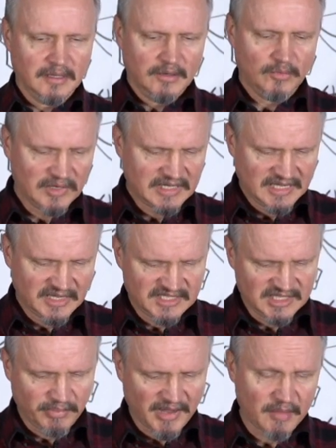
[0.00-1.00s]
Well, kids,
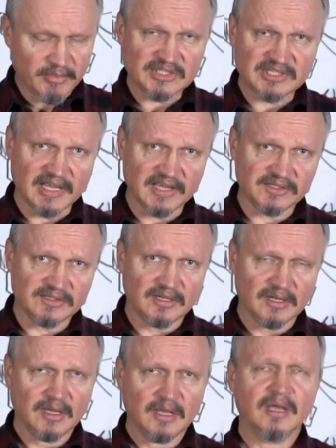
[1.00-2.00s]
the Bible says
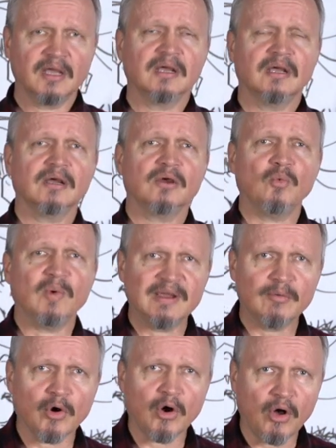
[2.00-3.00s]
we
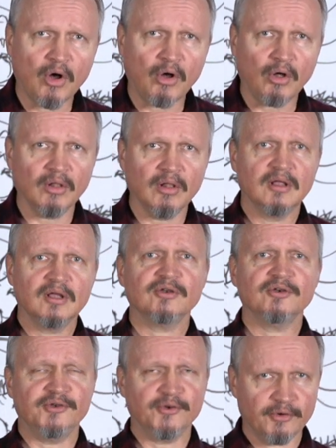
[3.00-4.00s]
were all
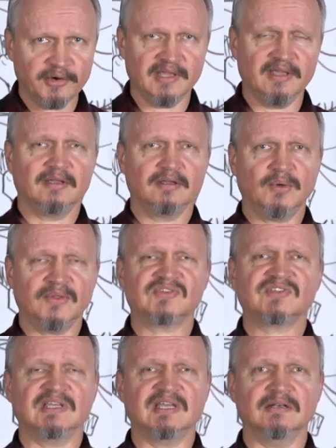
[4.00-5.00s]
dirty with
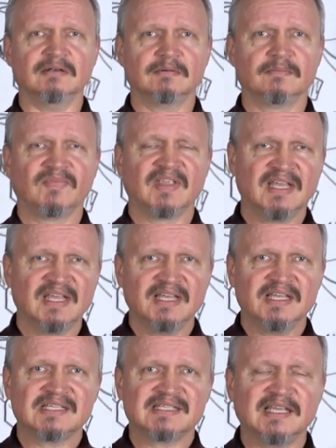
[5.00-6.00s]
sin.
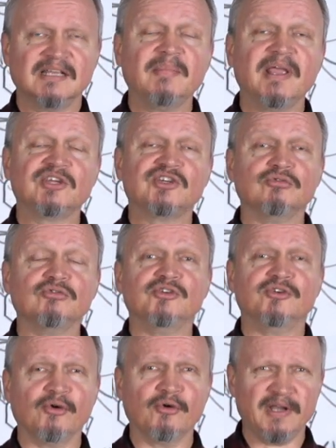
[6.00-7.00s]
Sin makes you
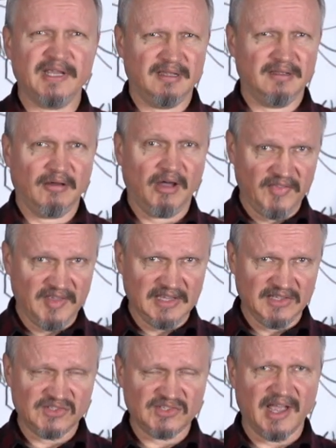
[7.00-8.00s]
dirty on the
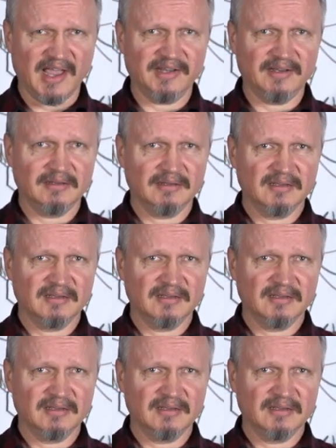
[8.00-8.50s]
inside.